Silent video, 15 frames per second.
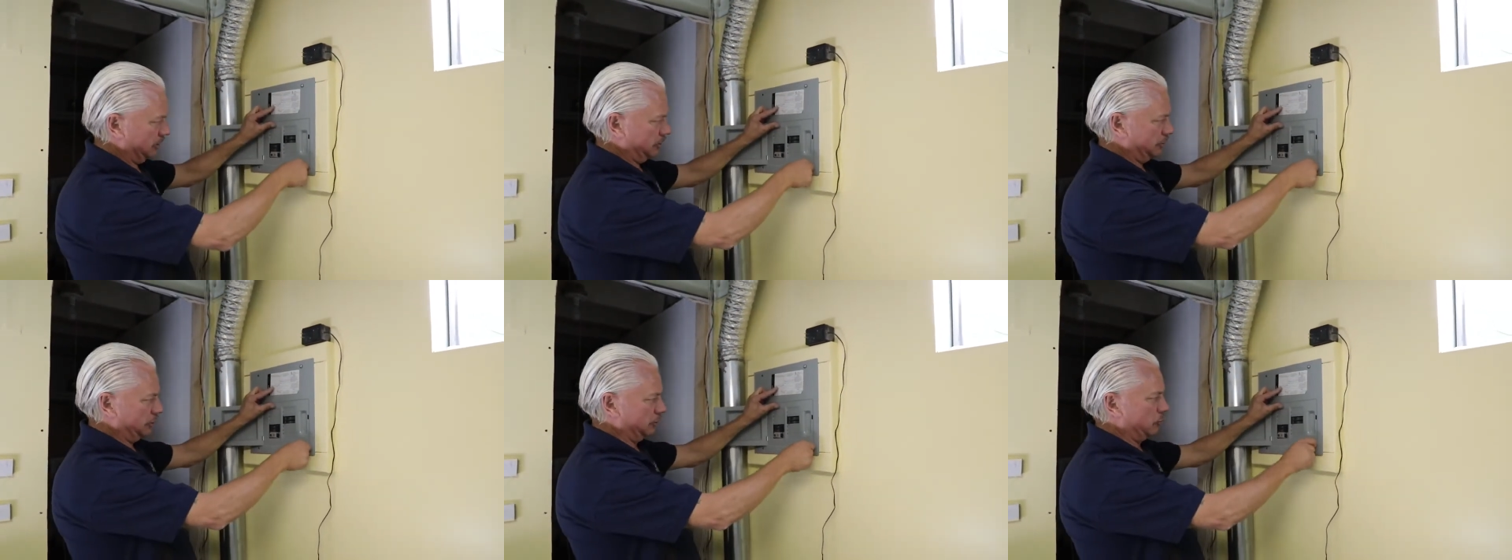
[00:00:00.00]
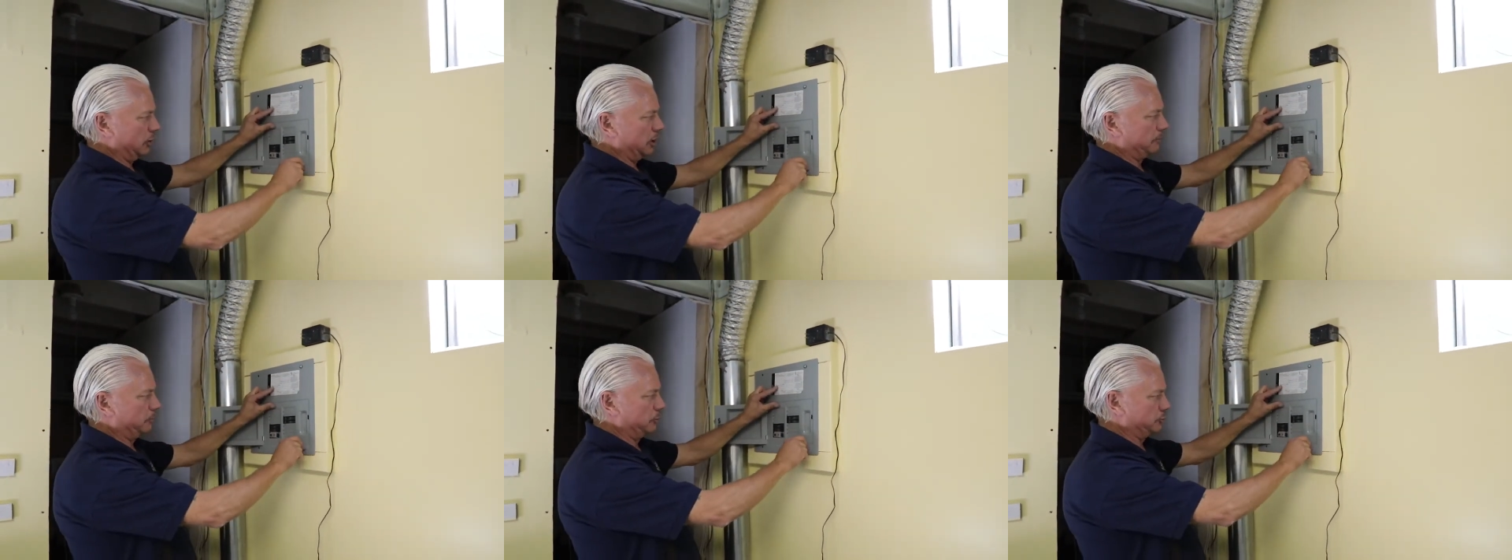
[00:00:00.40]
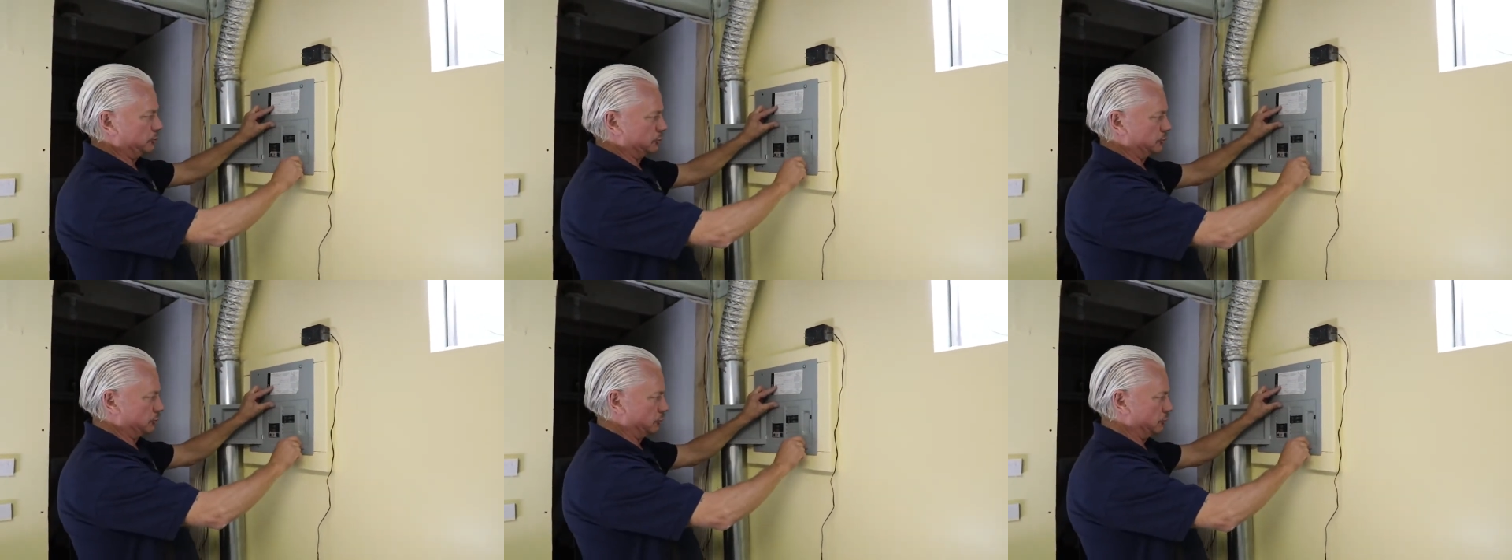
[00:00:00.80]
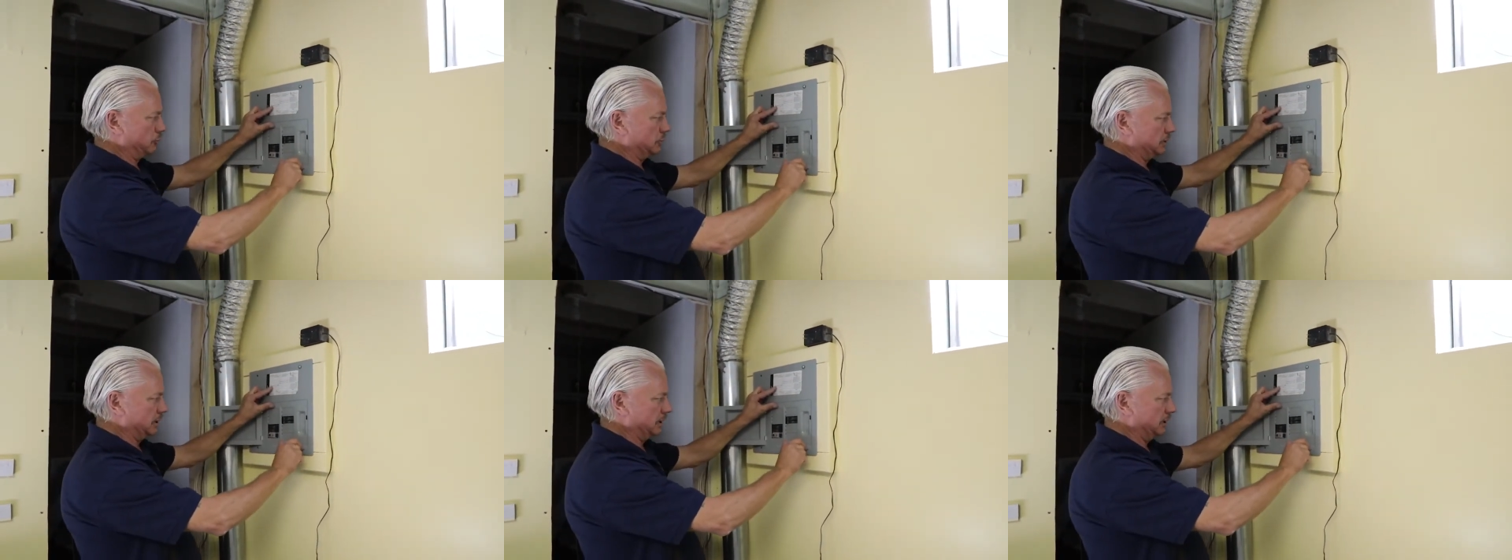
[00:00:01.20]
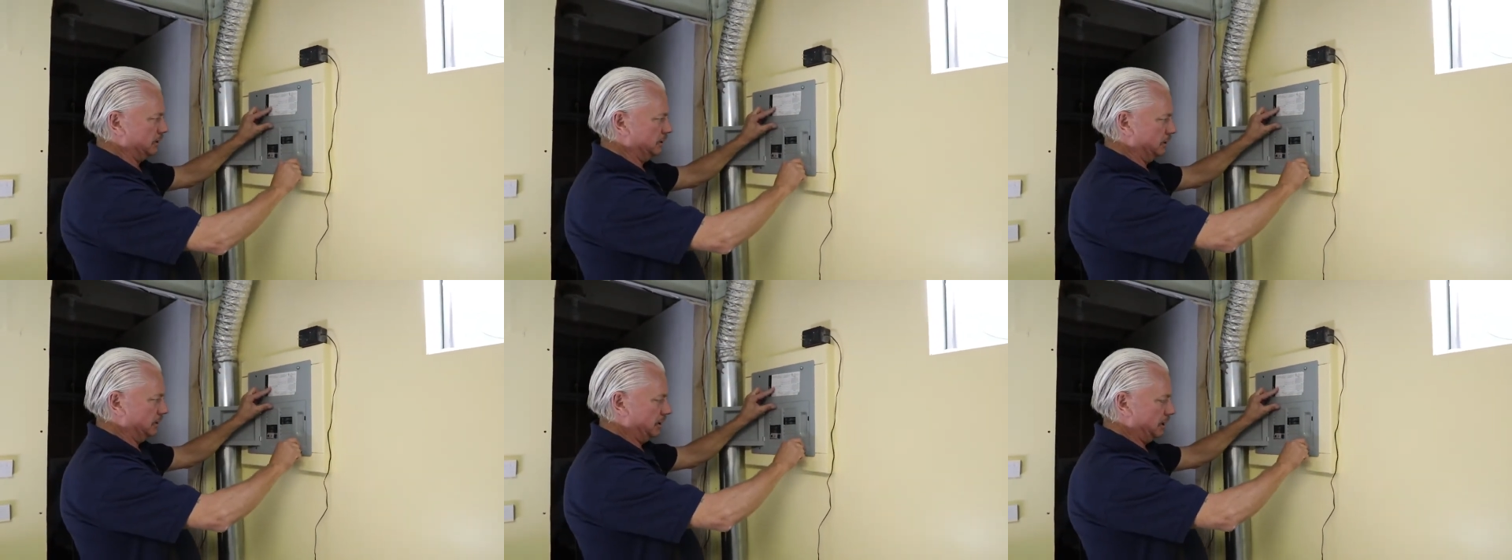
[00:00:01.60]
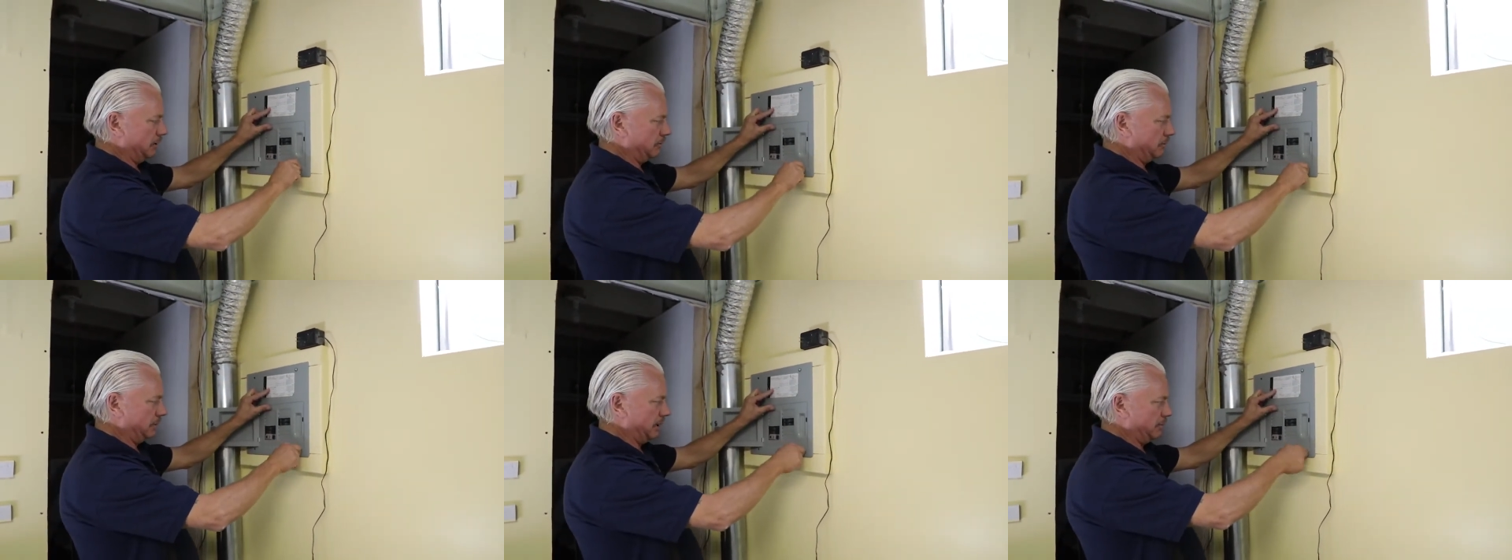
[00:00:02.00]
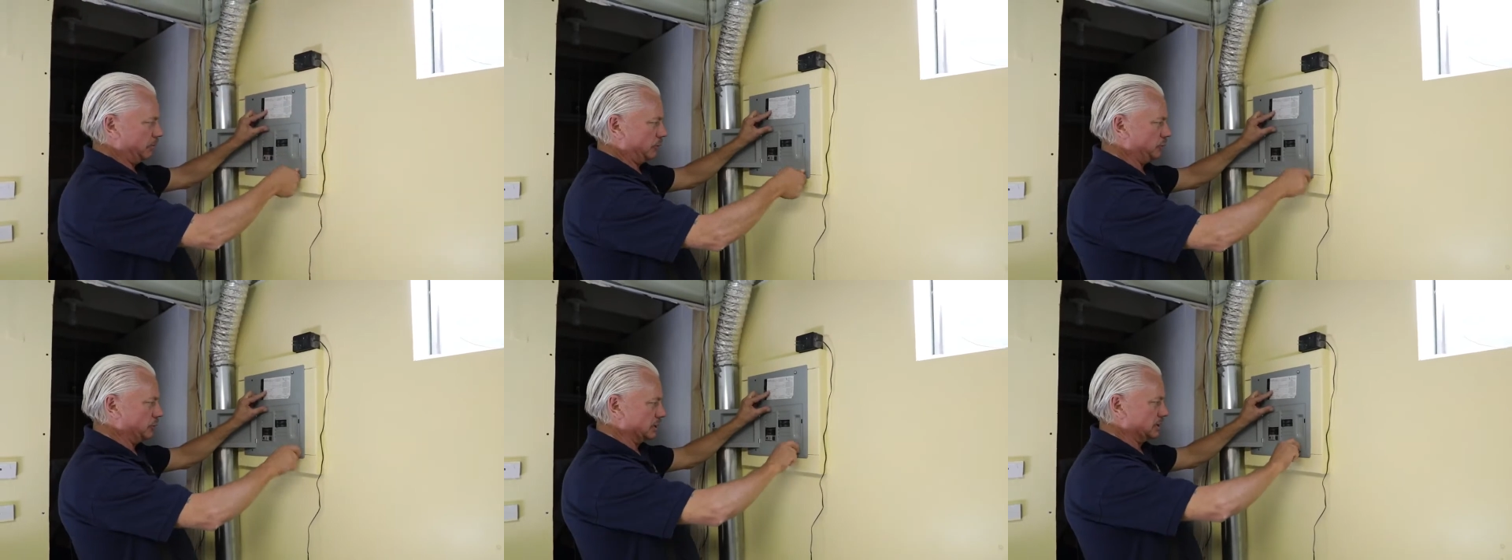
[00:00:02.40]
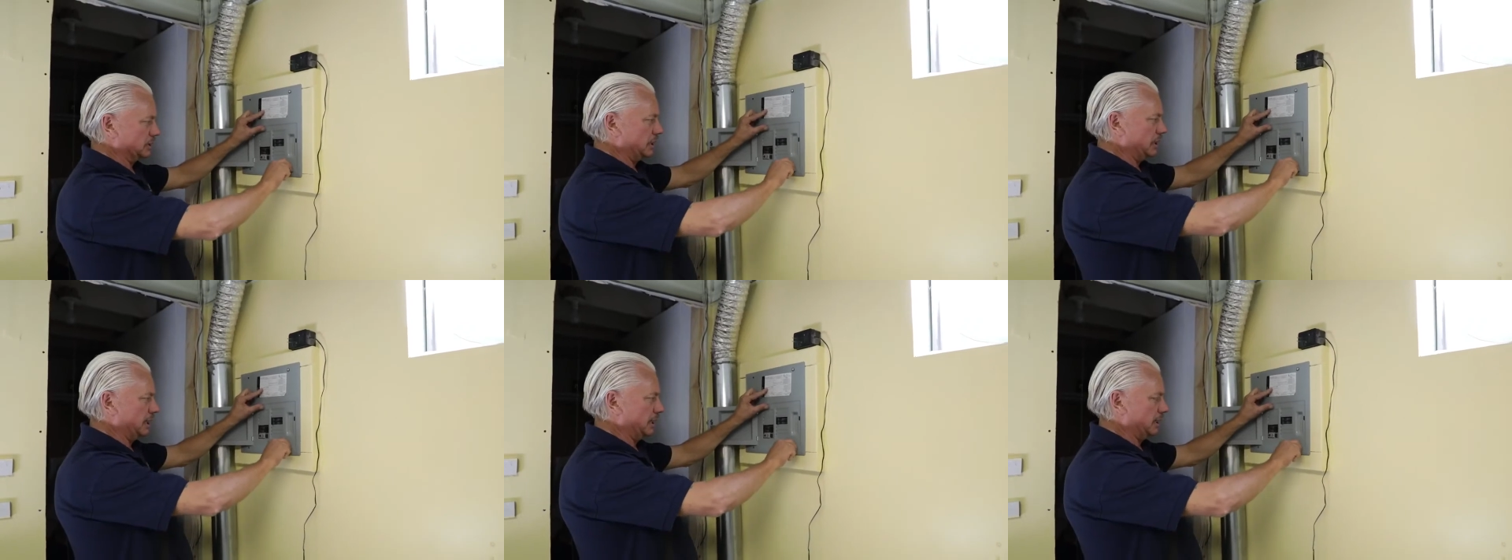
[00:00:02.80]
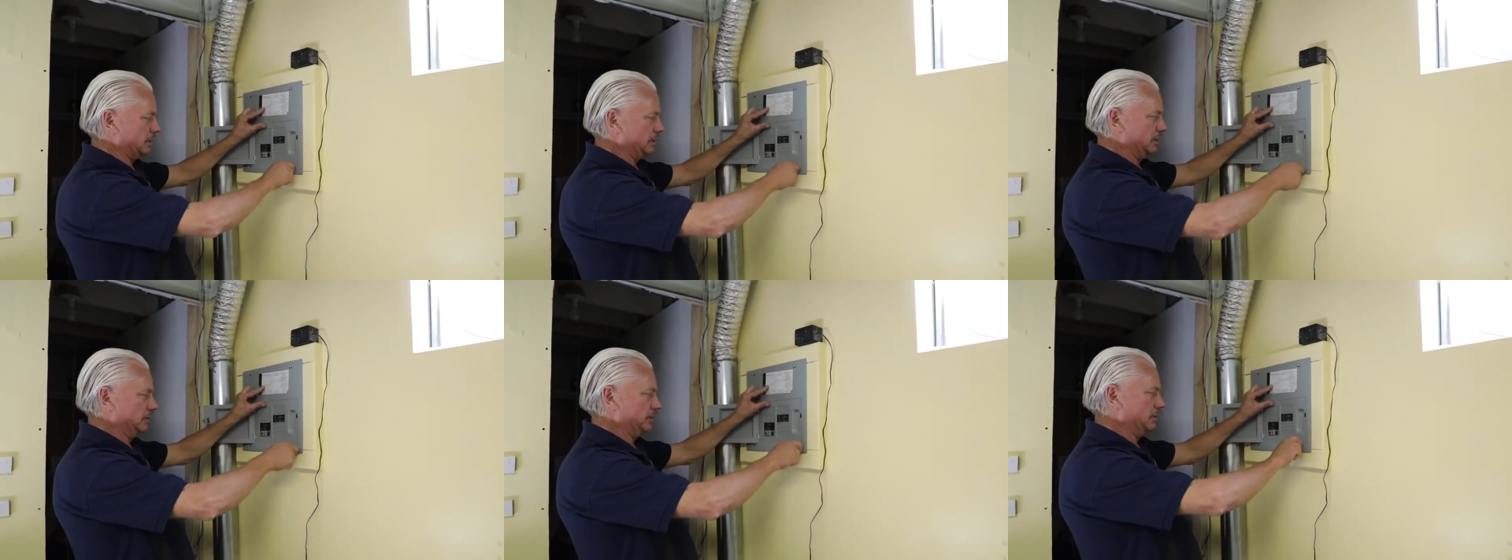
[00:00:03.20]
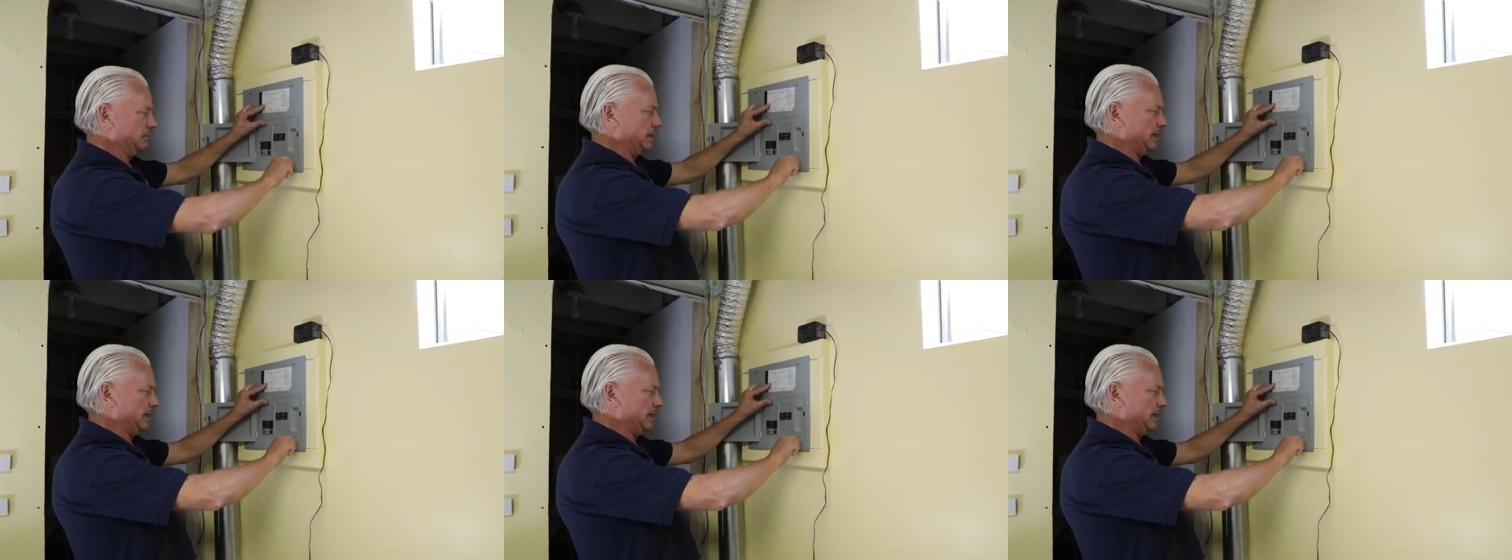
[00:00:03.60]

So you want to put your screws in, and remember, just like the